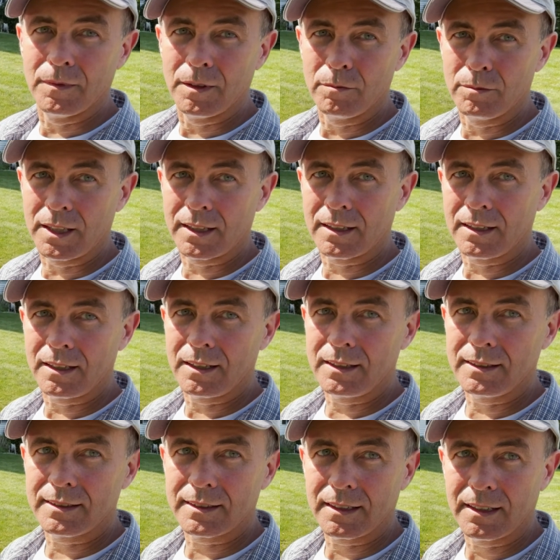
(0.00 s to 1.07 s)

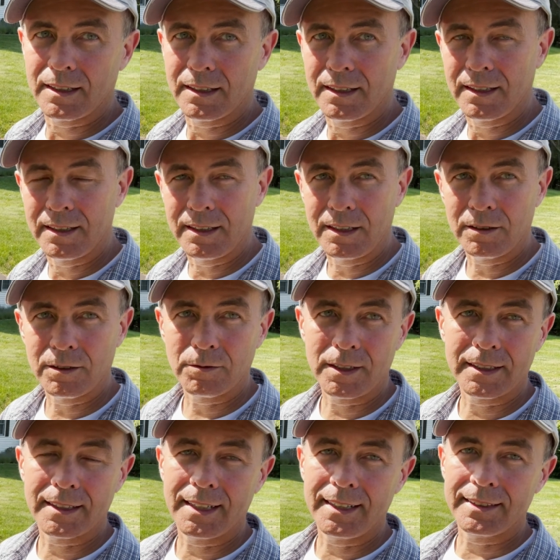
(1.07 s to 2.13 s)
because, and the only
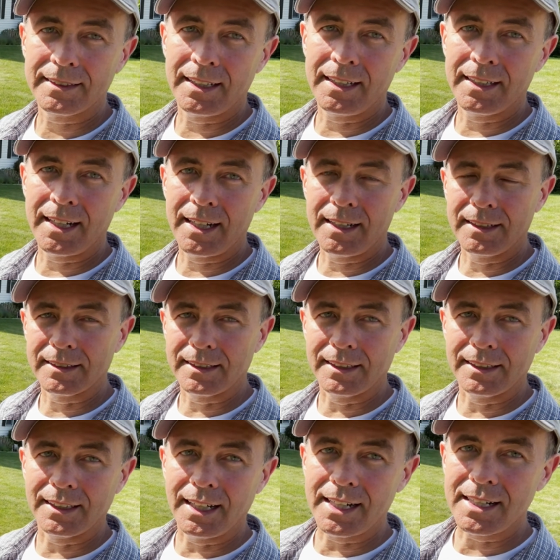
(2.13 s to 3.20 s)
reason I say that is the
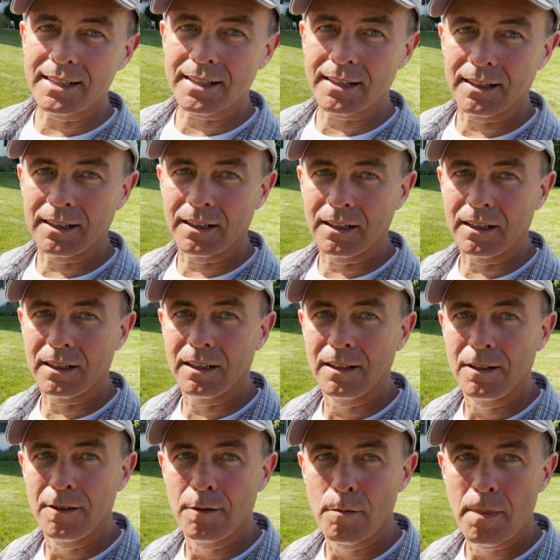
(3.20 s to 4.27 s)
lights are
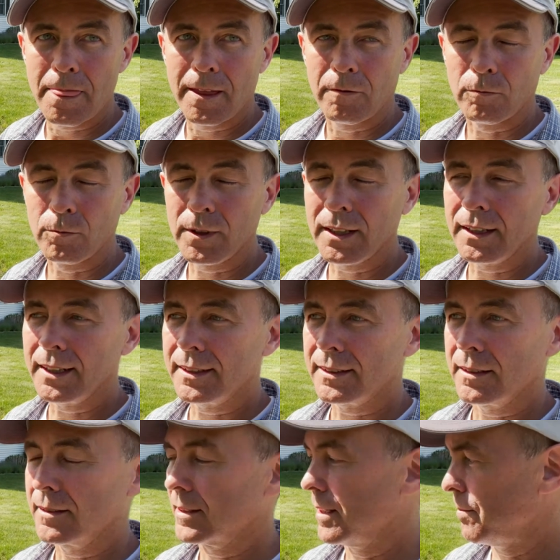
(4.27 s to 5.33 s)
really
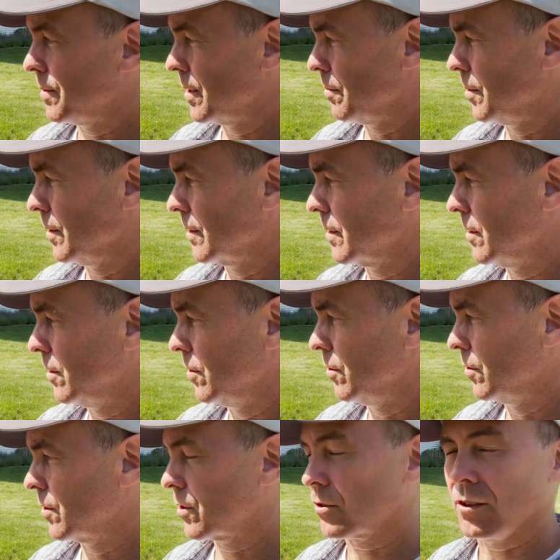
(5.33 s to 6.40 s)
susceptible to
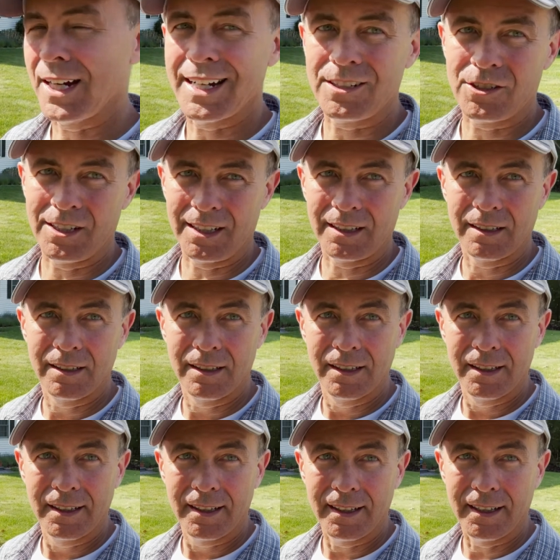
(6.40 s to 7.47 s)
scratching
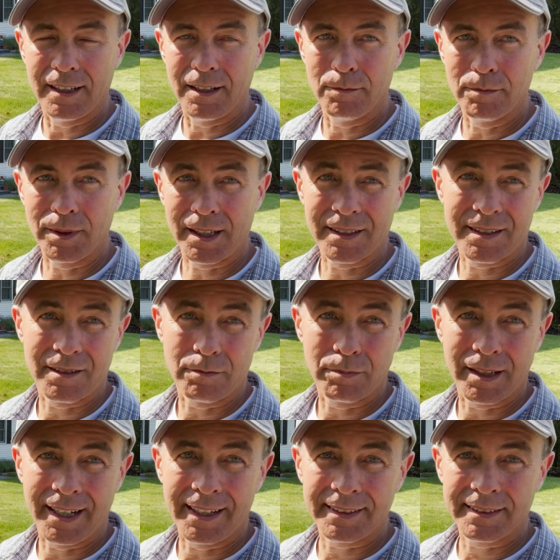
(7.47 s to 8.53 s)
because they're
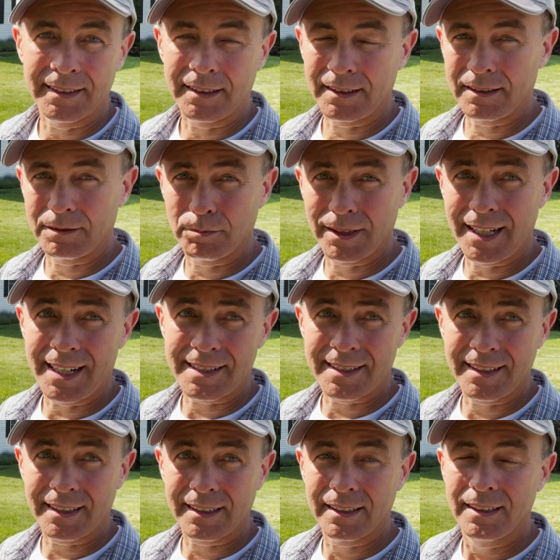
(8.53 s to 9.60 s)

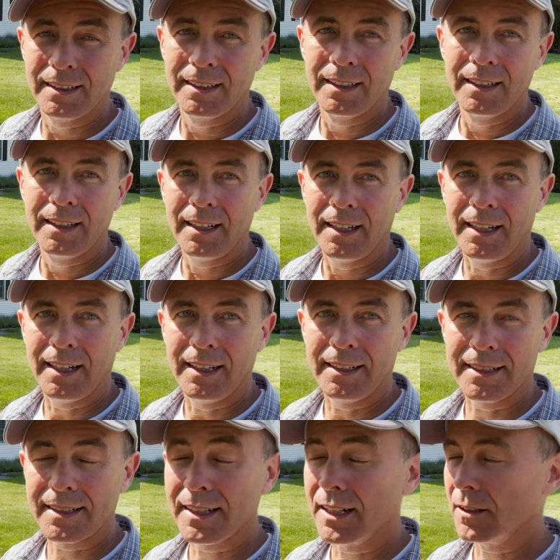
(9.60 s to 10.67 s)
plastic. And
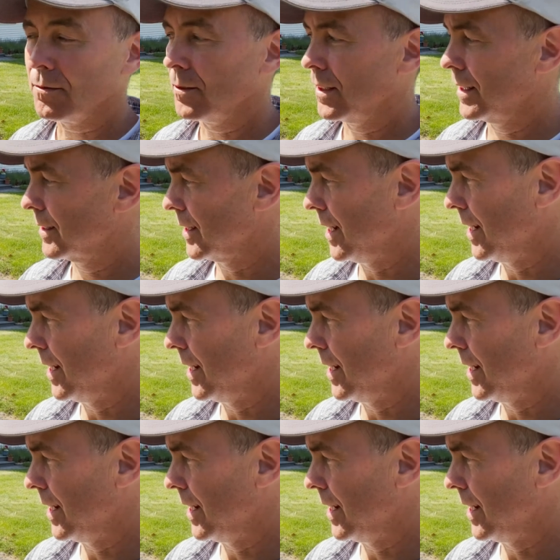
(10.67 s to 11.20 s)
as careful as I